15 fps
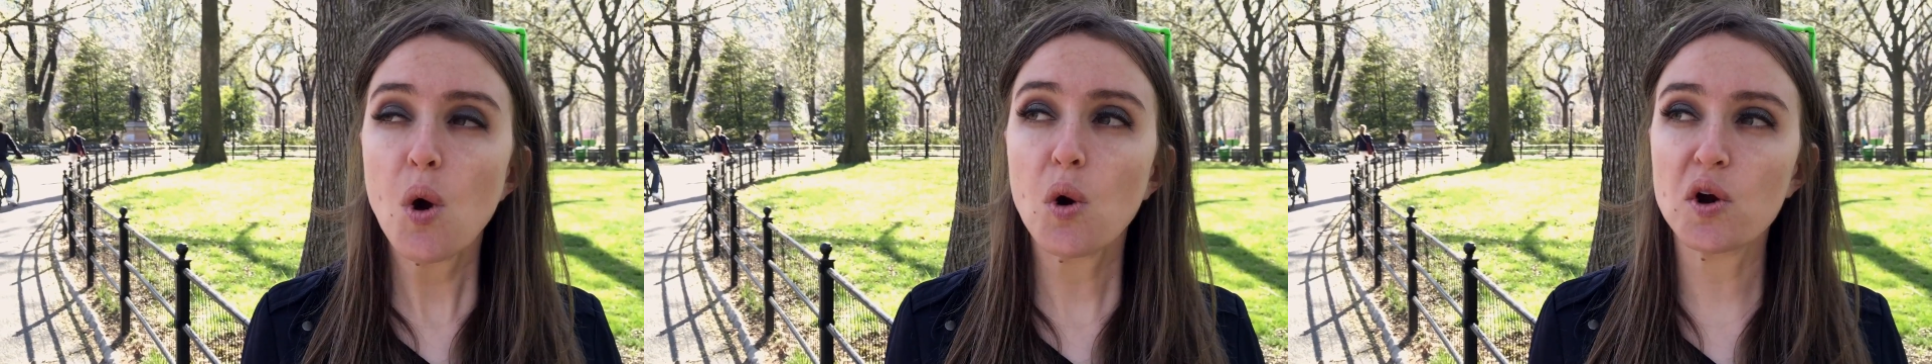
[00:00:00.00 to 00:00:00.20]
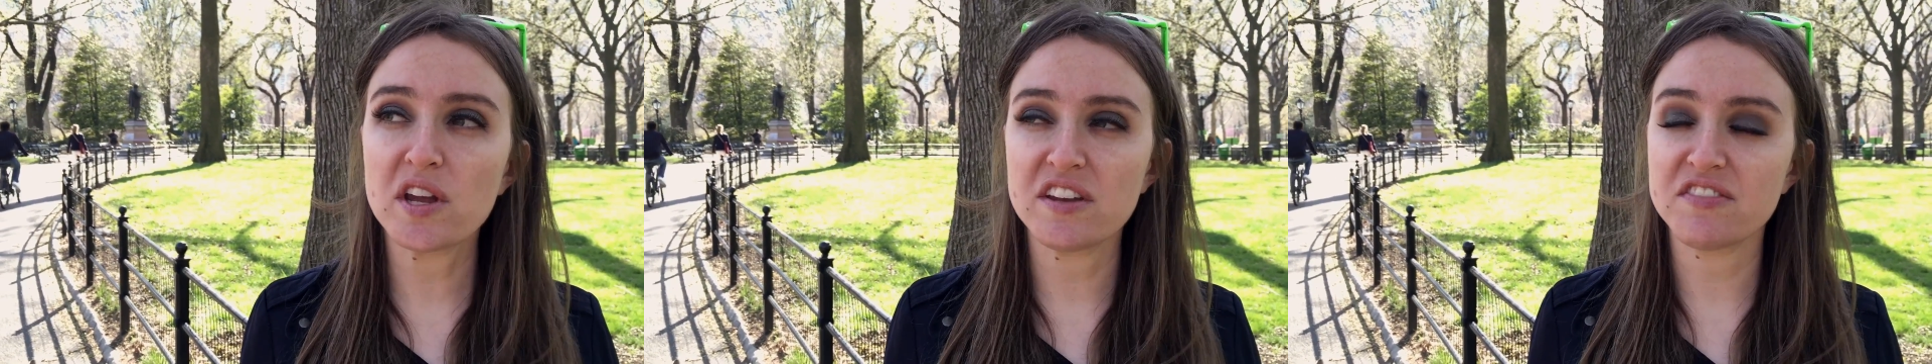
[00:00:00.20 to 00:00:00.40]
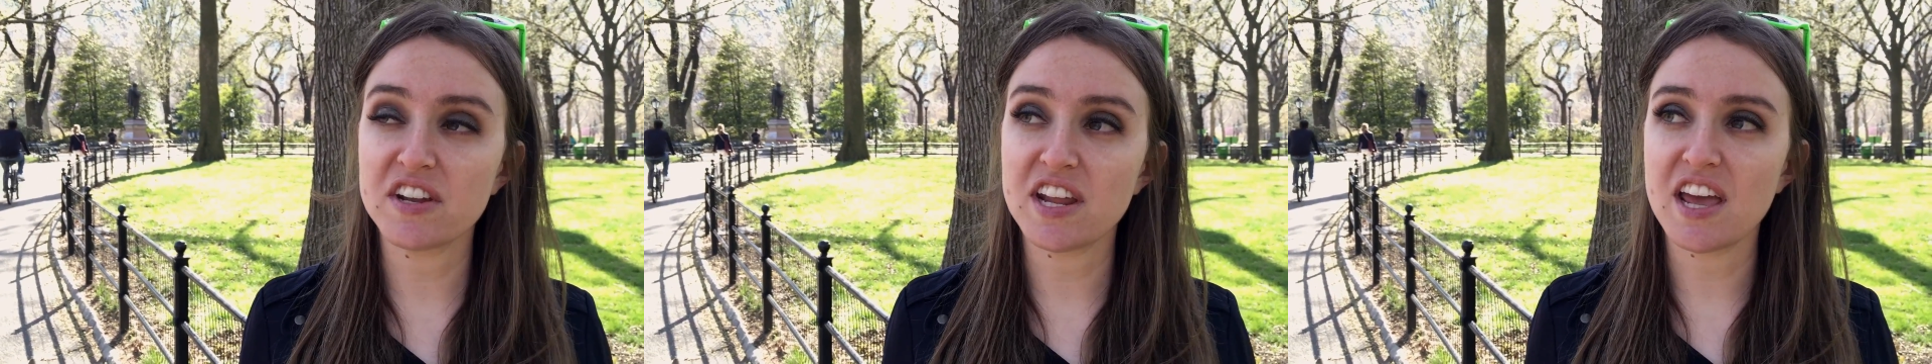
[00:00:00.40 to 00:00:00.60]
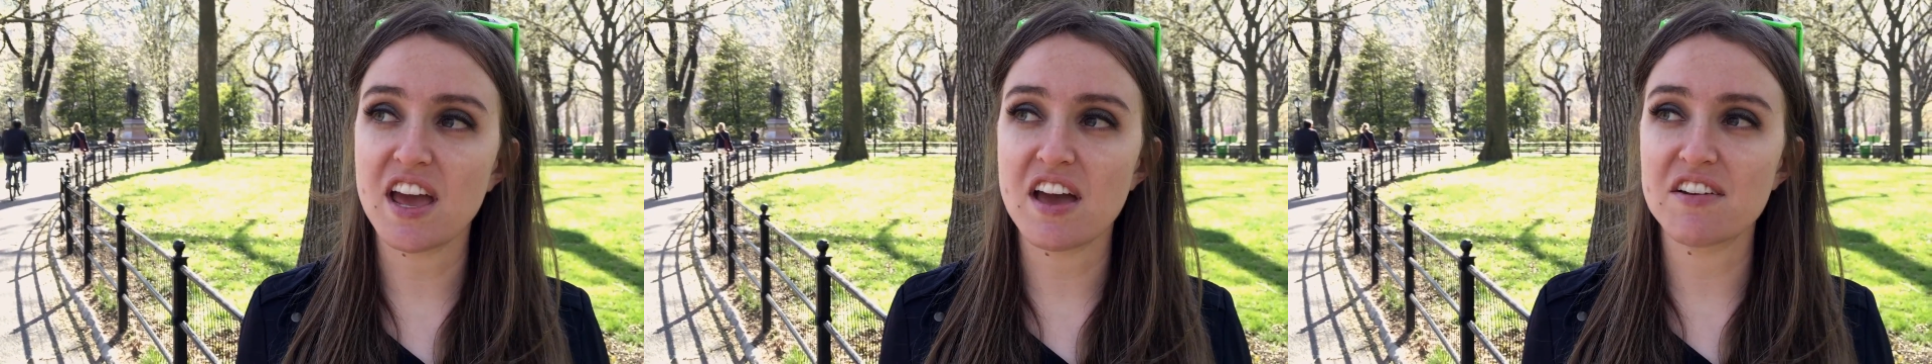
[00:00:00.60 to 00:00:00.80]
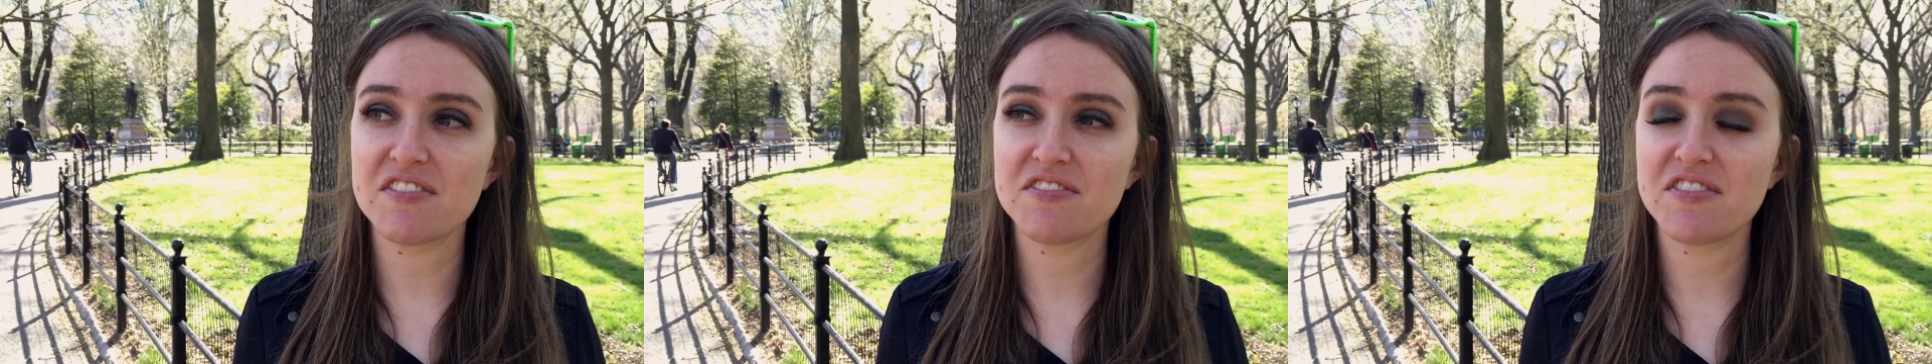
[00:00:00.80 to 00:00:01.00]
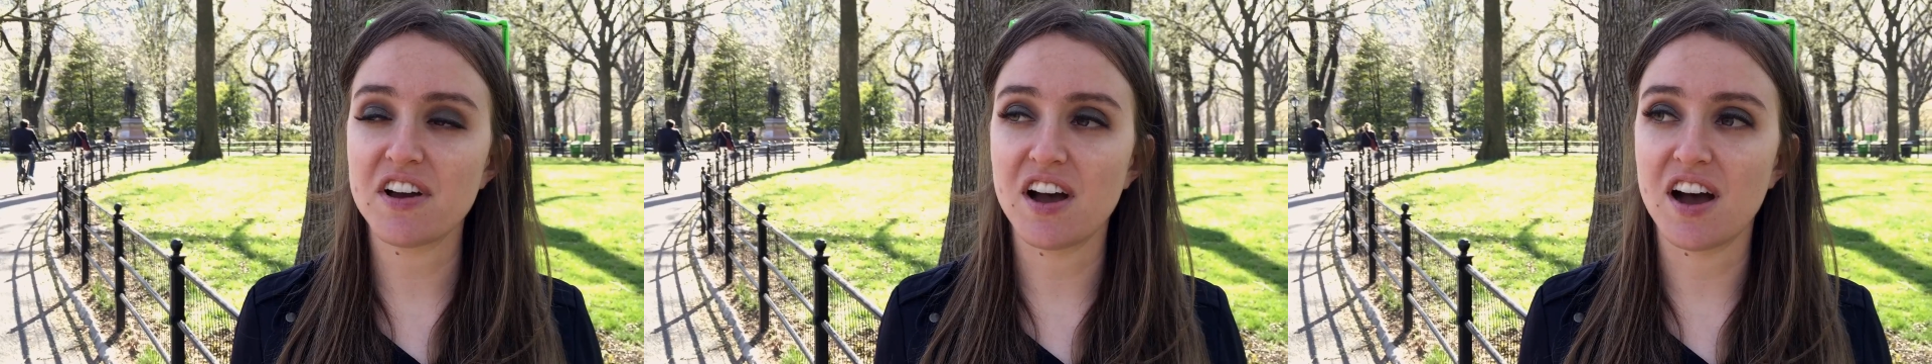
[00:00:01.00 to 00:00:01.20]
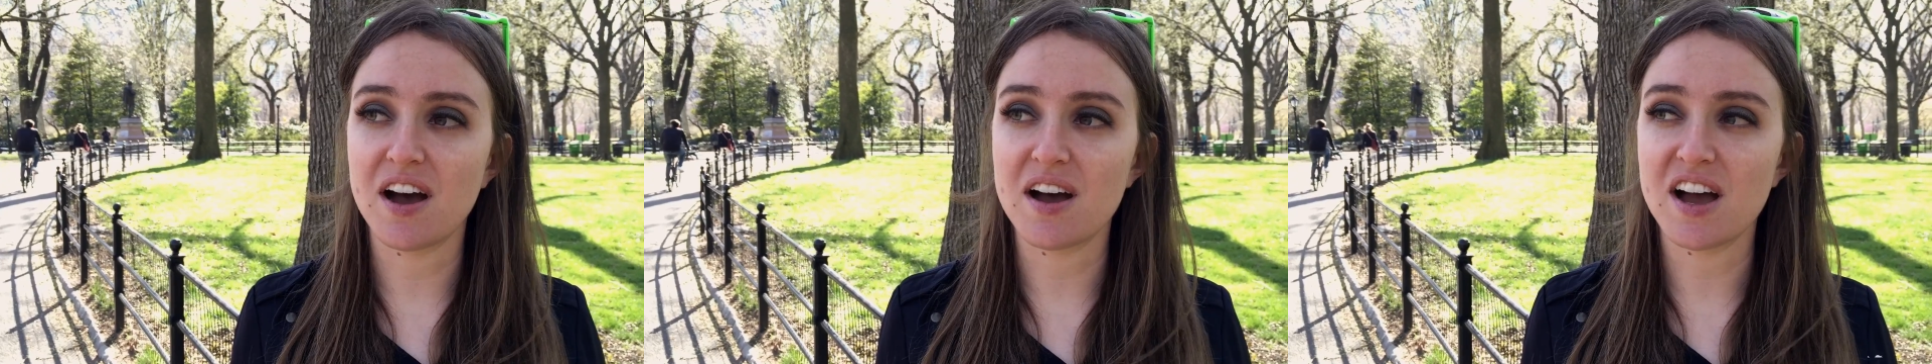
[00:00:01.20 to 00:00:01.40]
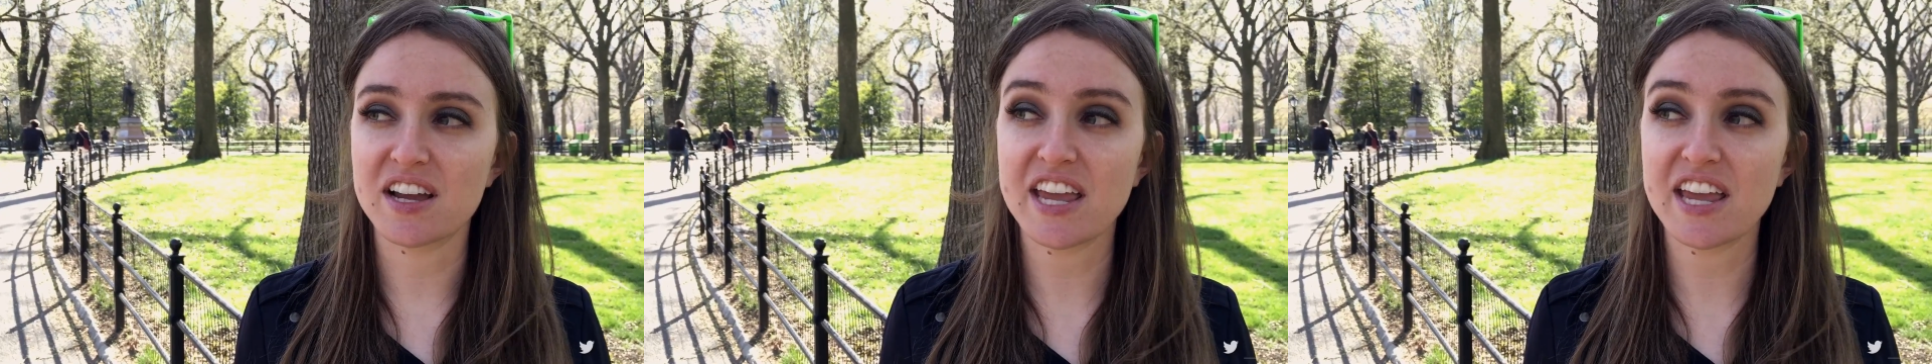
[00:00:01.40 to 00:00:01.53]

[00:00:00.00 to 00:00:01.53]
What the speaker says: or even if a